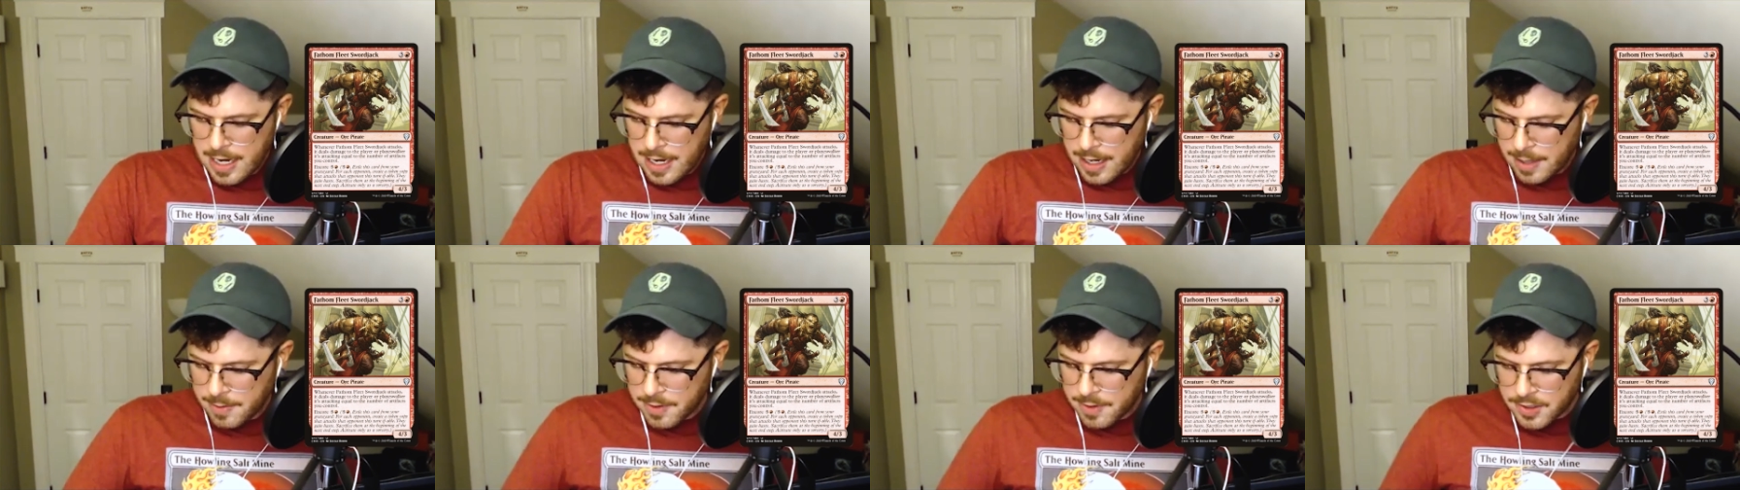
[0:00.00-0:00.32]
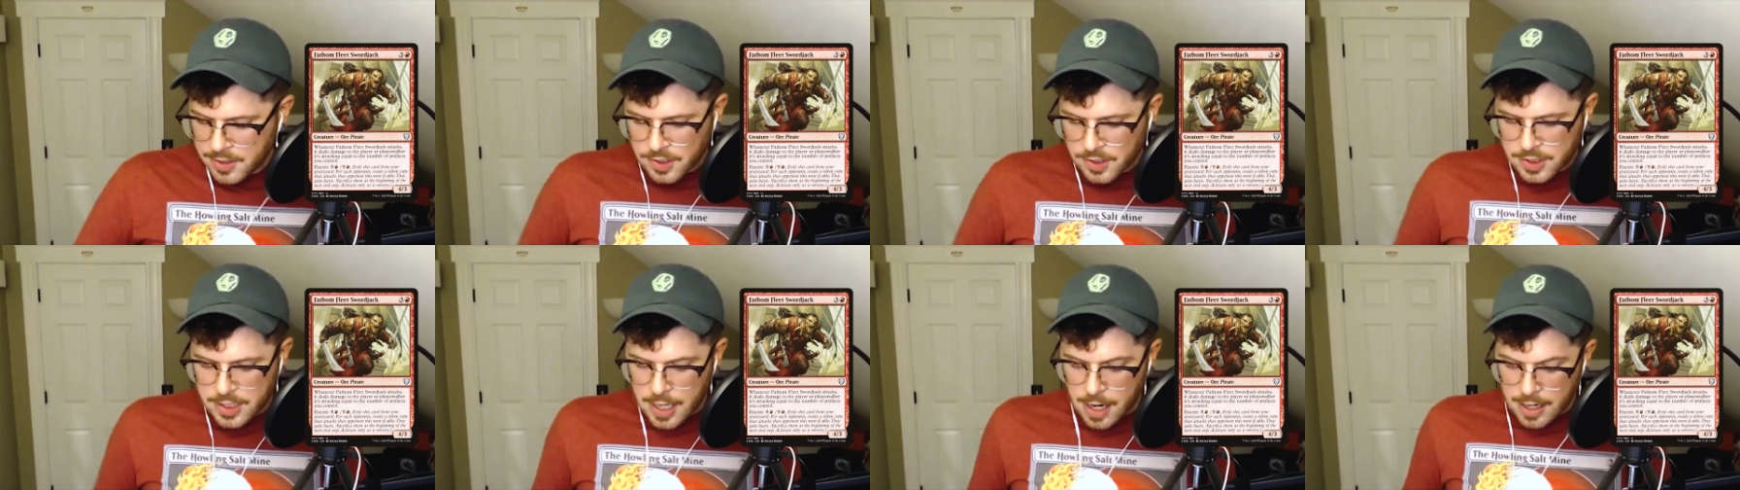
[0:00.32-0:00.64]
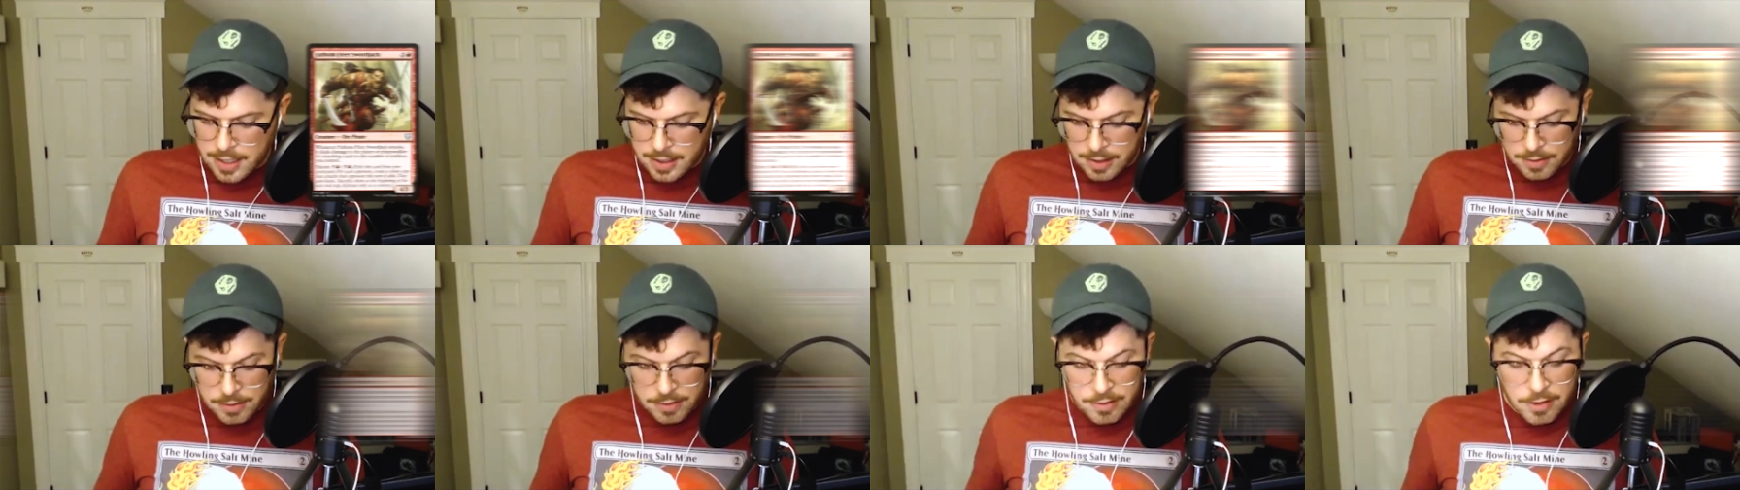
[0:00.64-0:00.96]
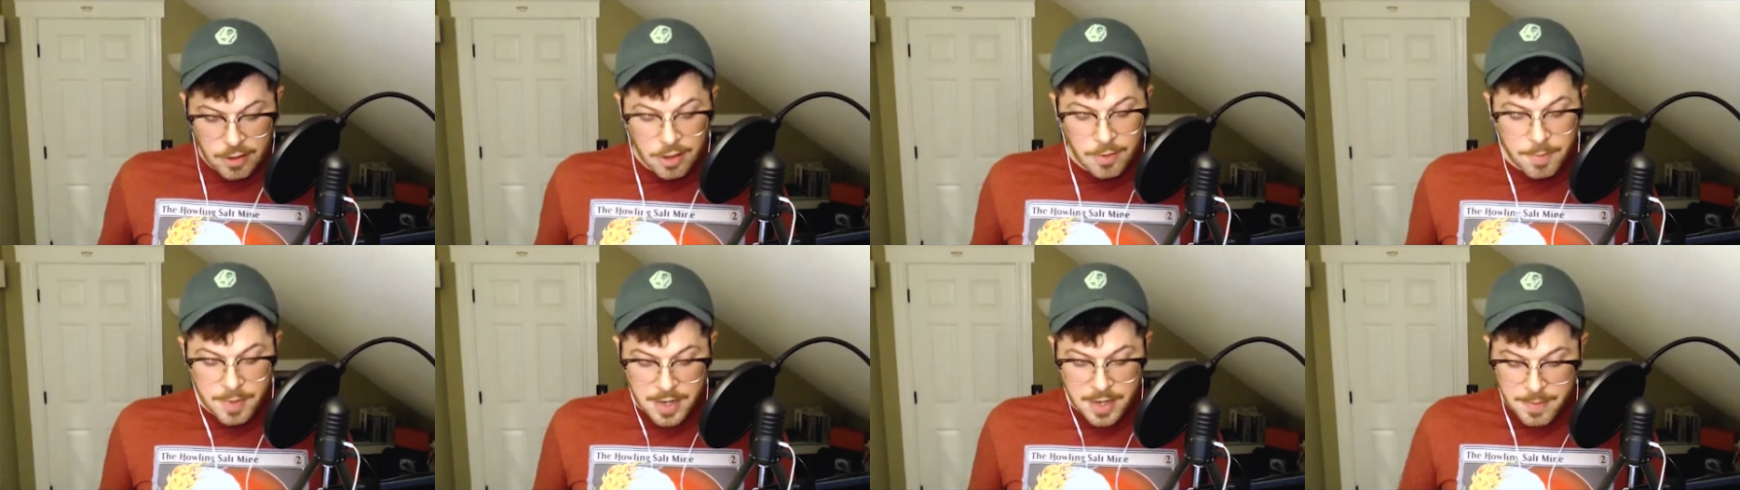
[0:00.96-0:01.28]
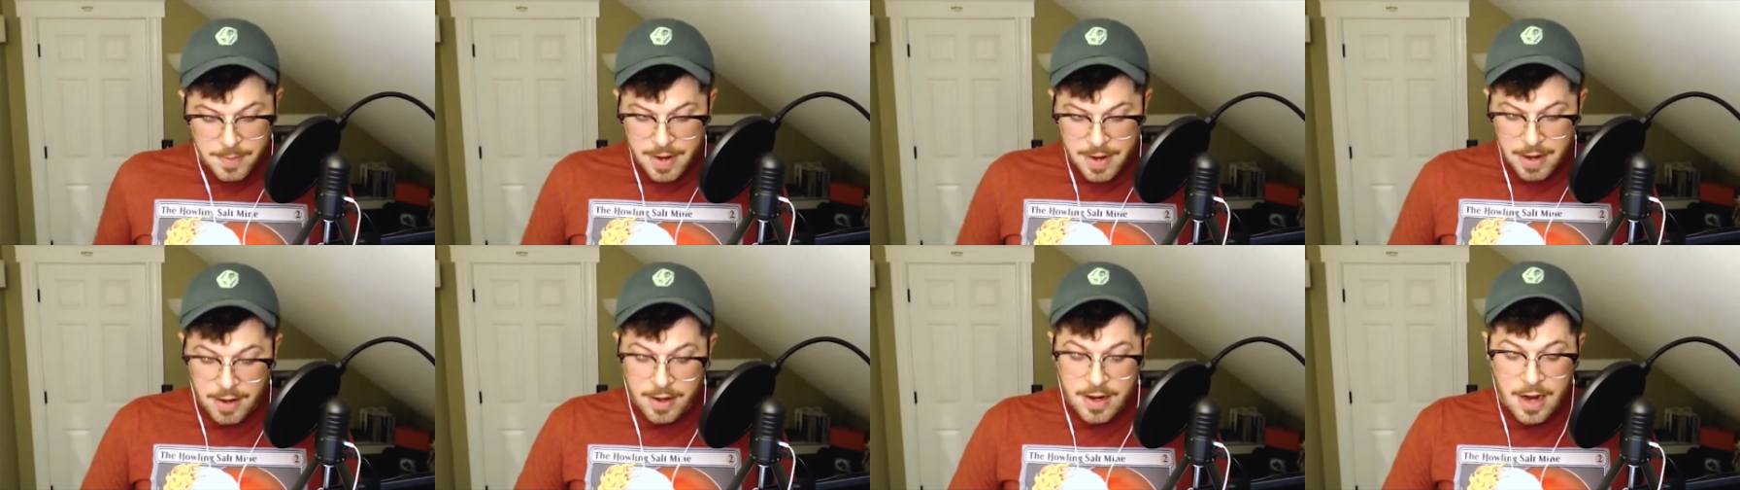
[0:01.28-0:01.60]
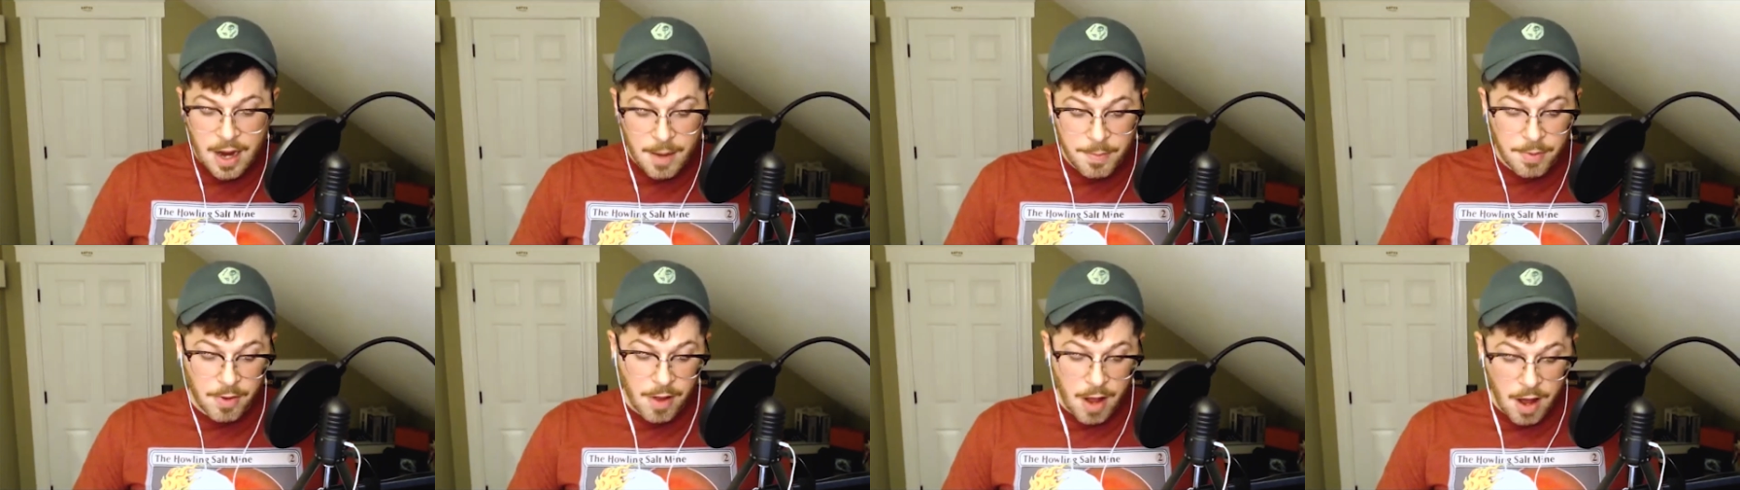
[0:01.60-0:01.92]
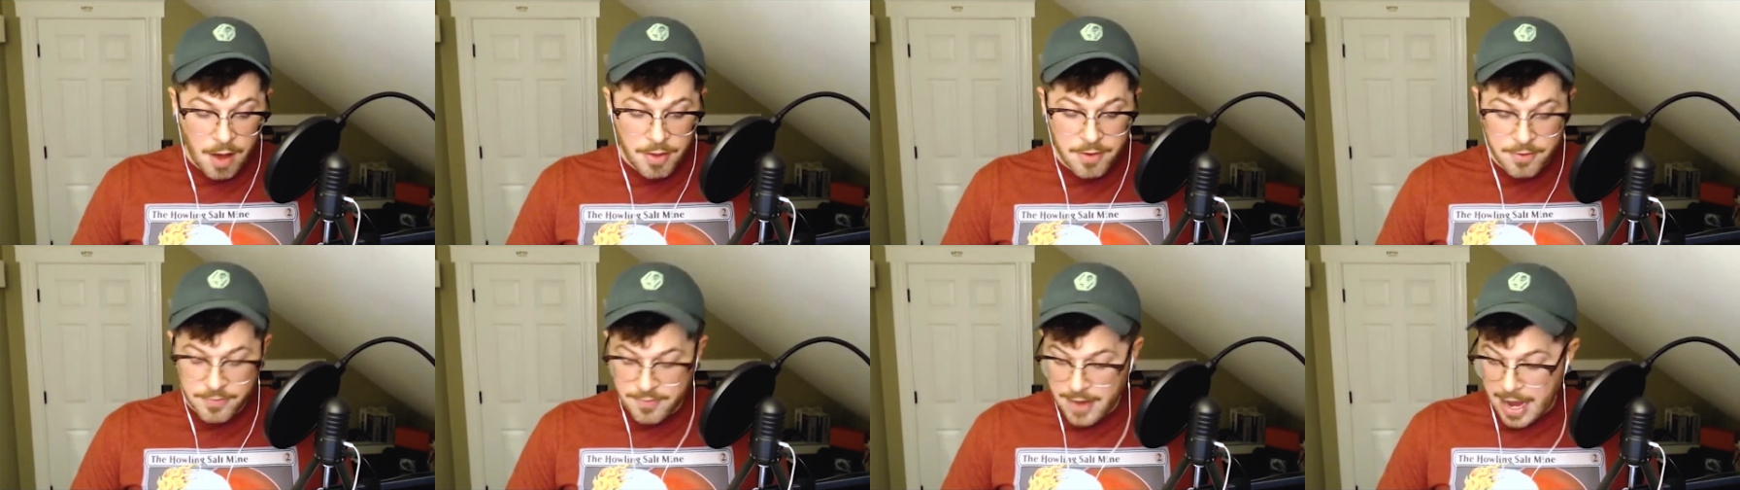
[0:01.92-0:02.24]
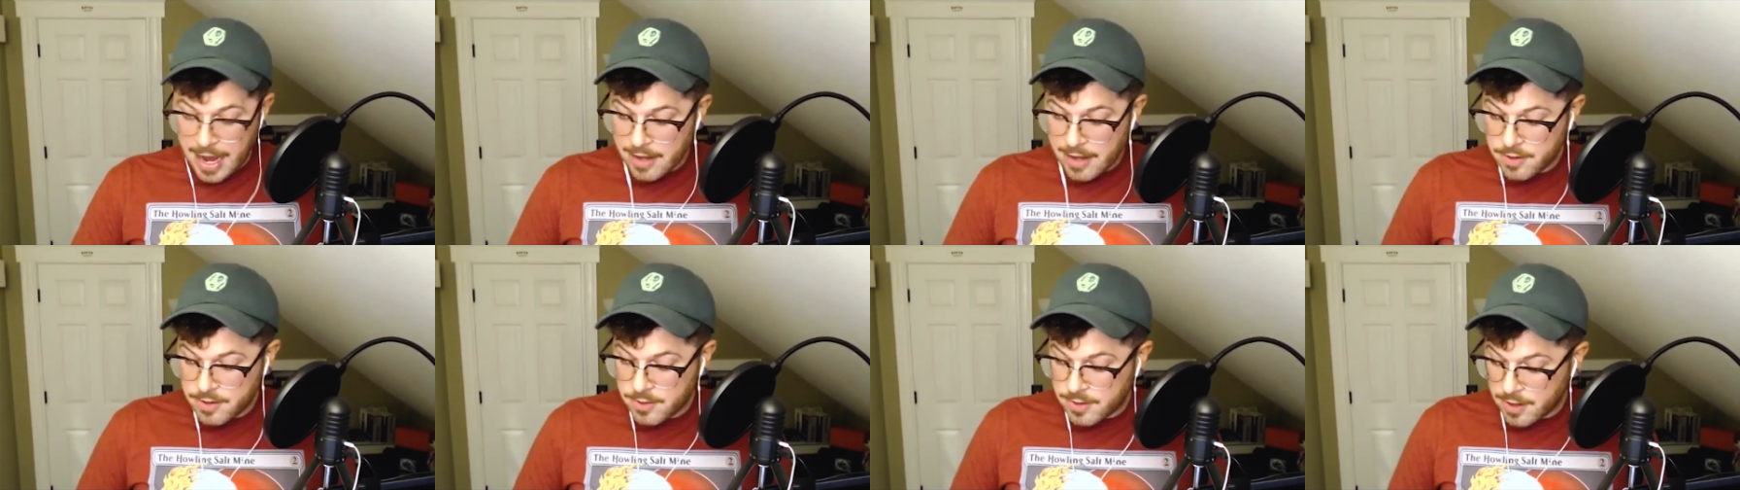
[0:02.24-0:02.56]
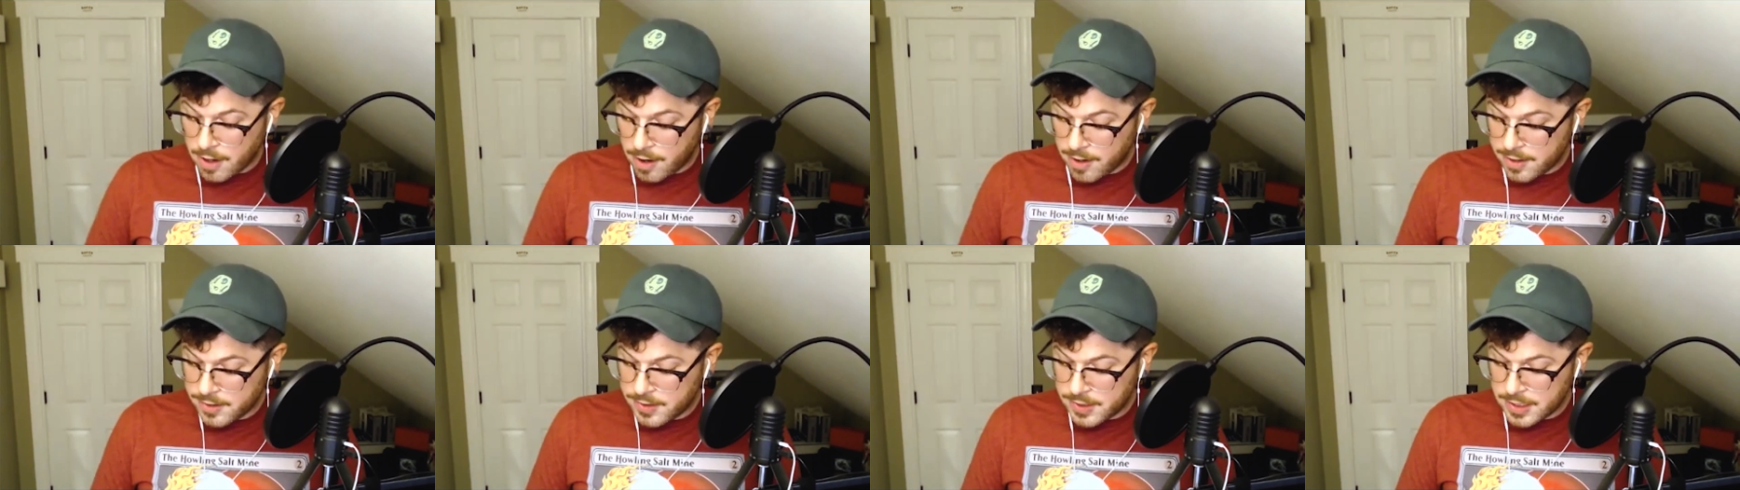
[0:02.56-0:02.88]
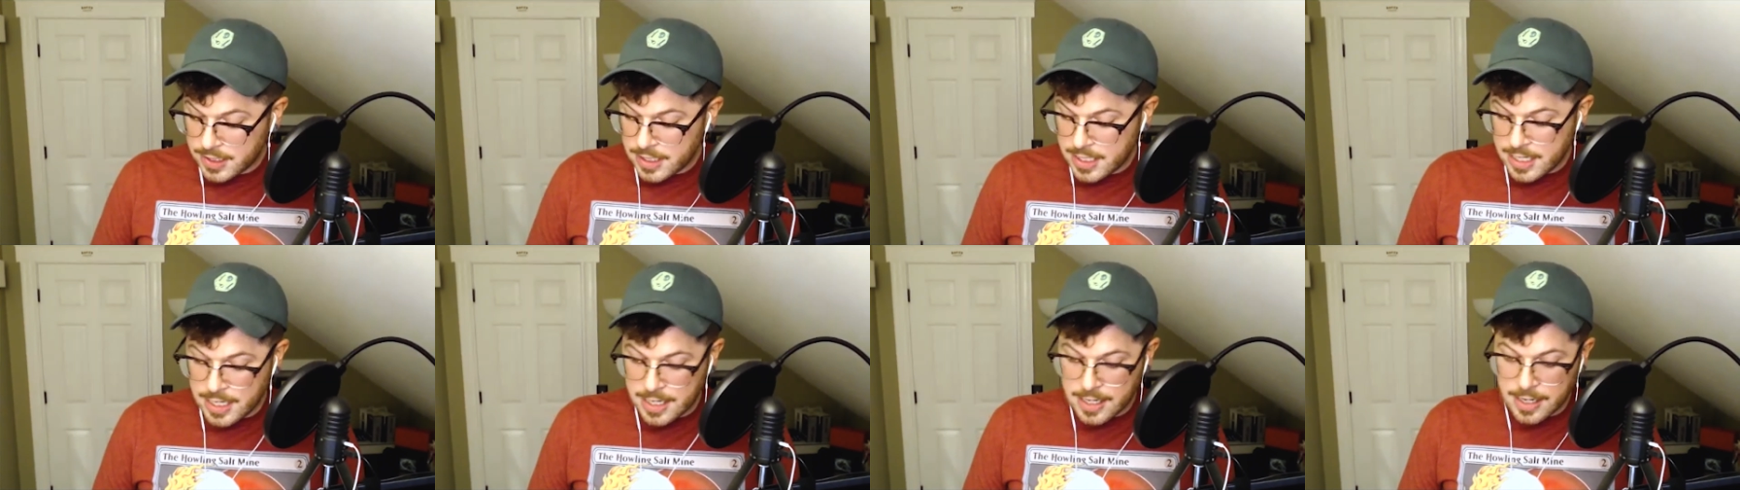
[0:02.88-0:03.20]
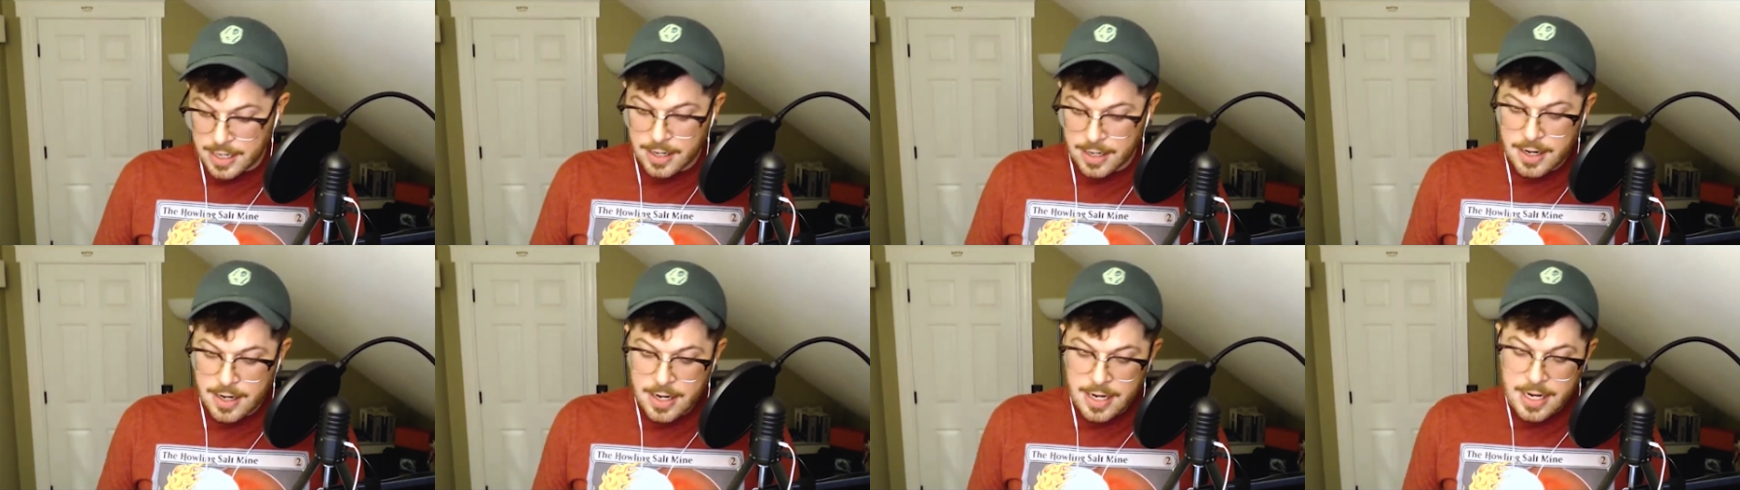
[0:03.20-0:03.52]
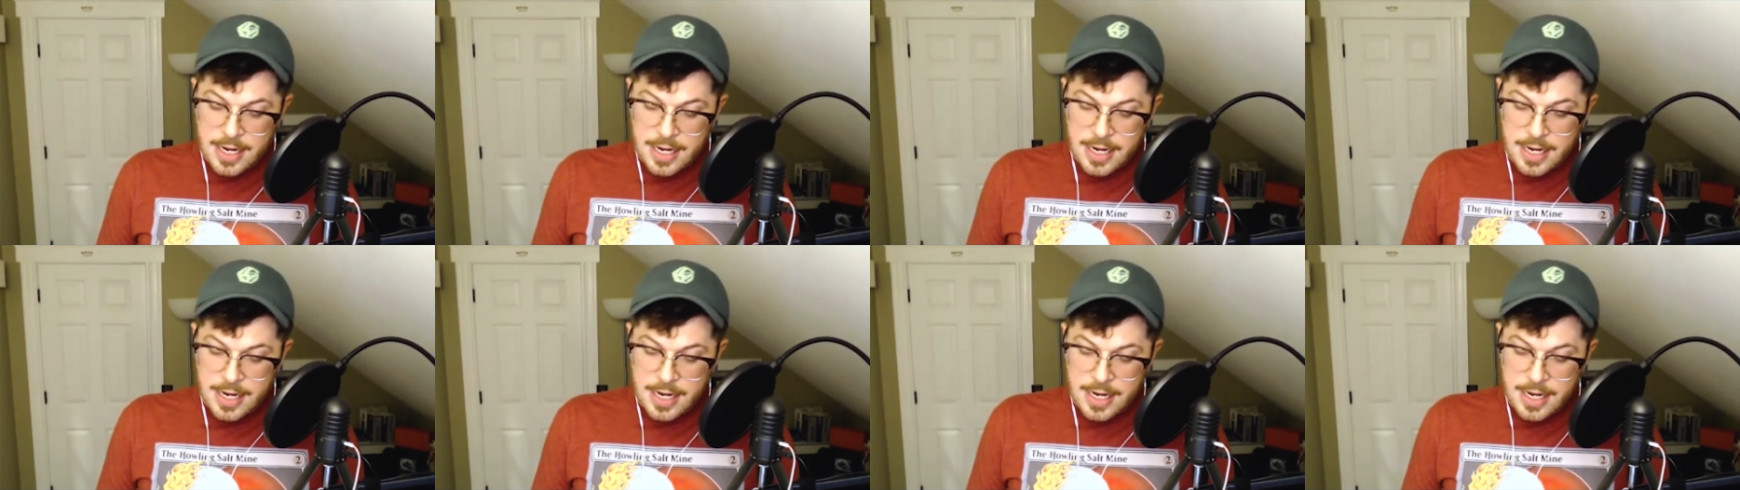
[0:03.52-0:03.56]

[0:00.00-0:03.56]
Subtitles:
Let's just talk a little bit about a couple other value cards in here.